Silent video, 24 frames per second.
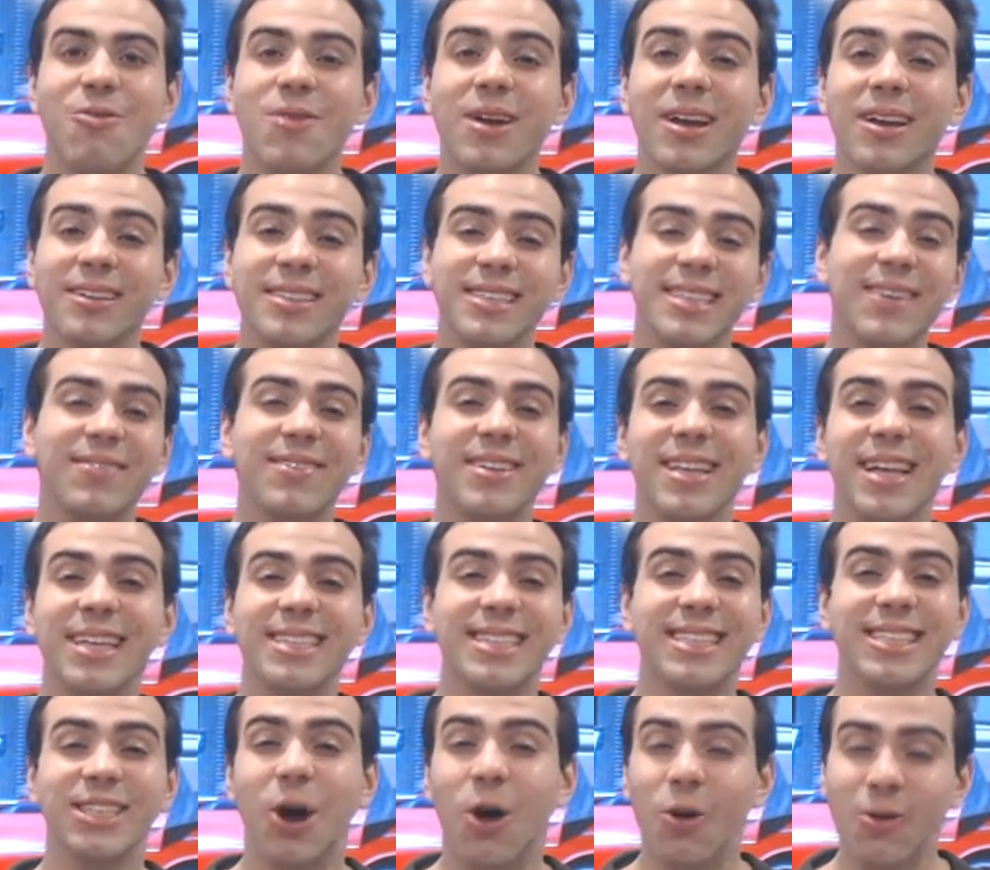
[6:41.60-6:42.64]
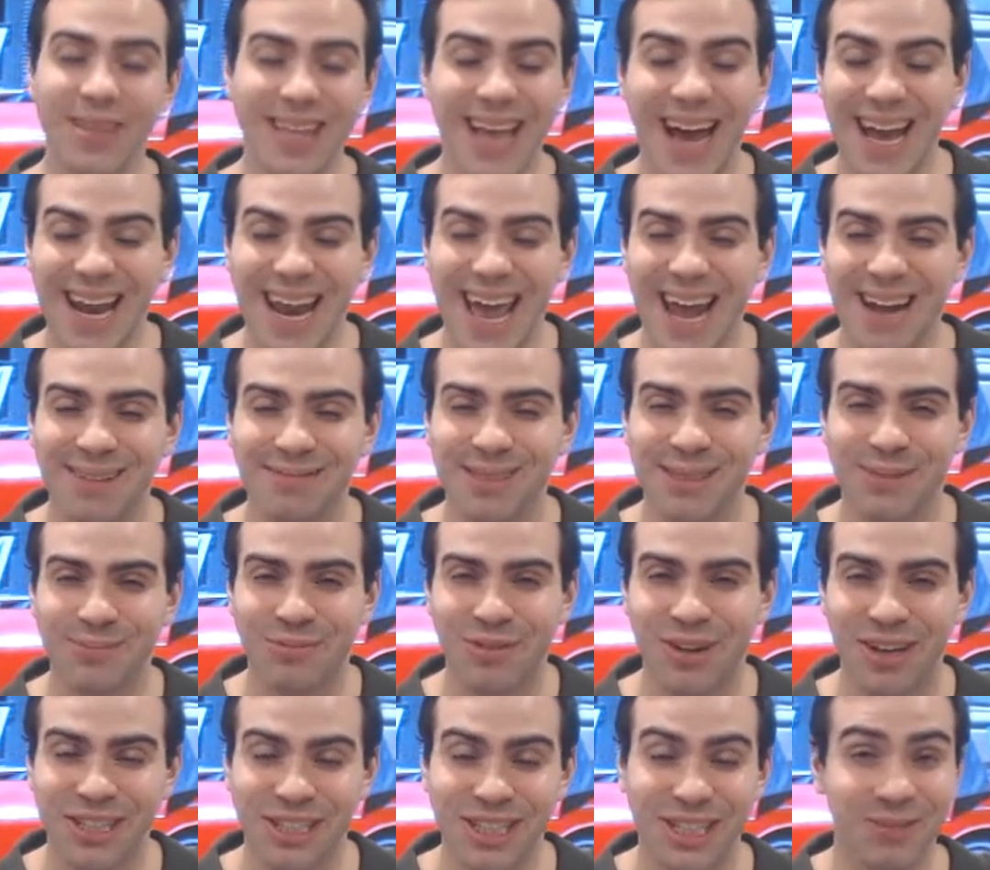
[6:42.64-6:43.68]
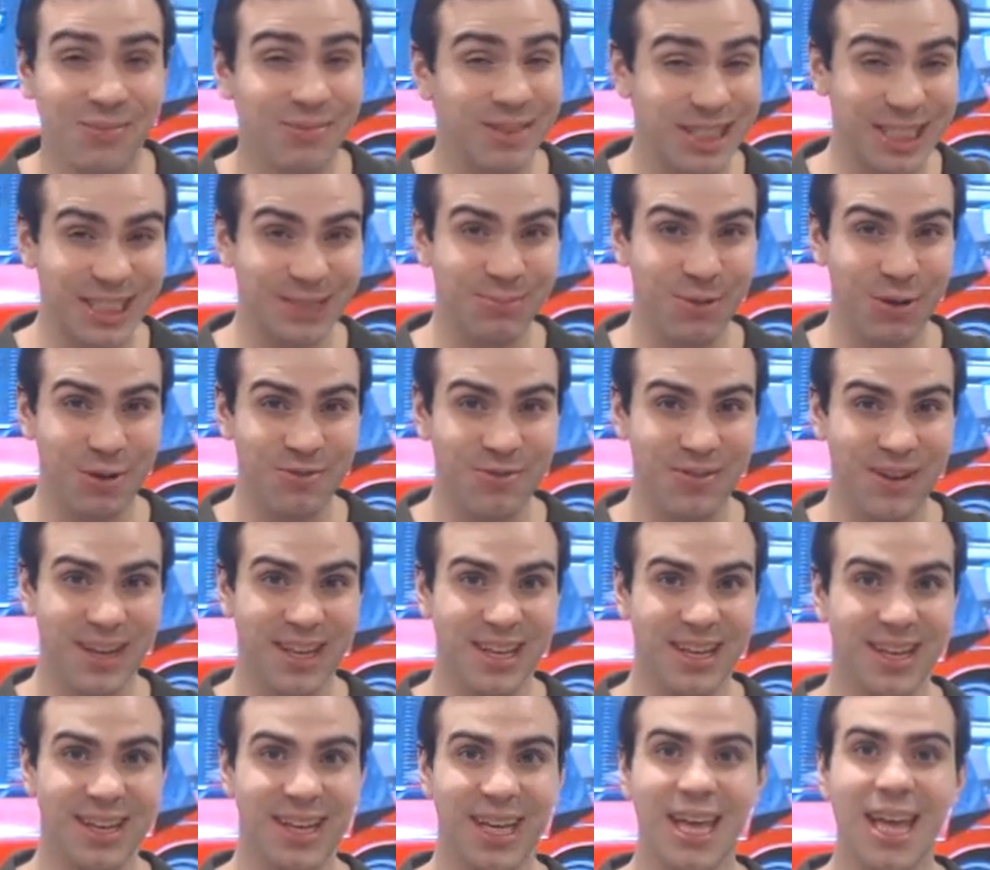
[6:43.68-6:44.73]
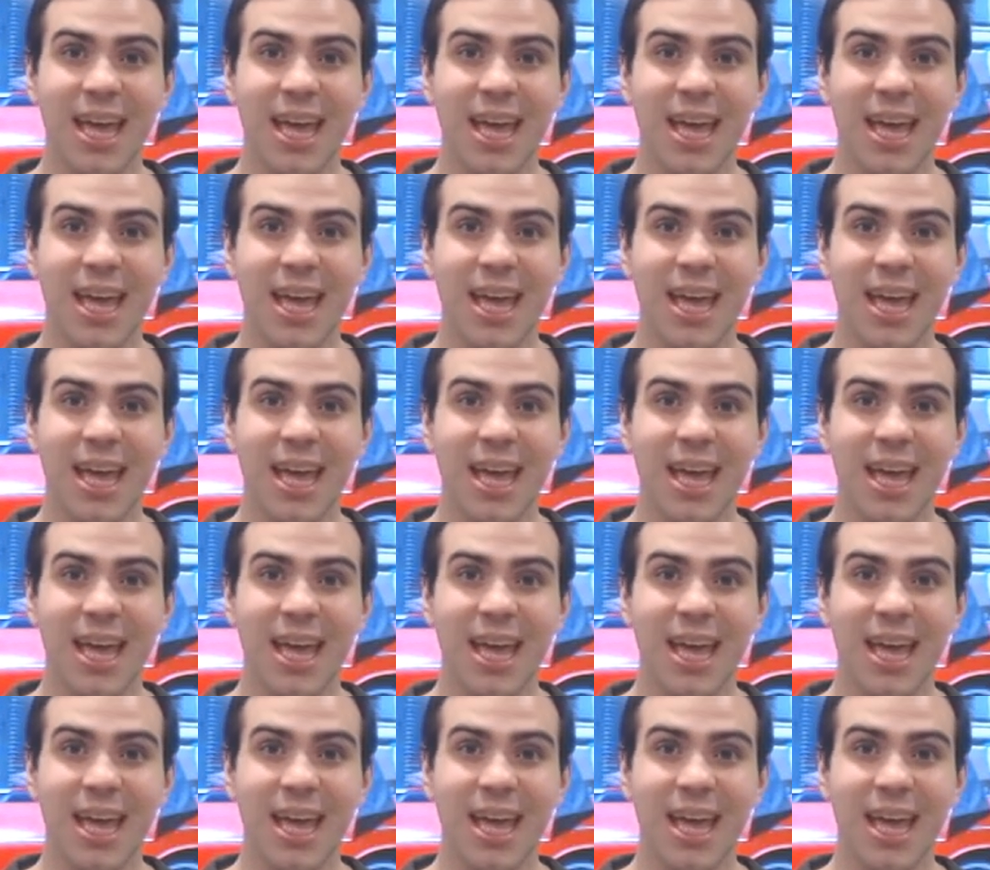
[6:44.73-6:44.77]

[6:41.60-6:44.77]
Rickles even does his own Don Adams impression, which is perfect.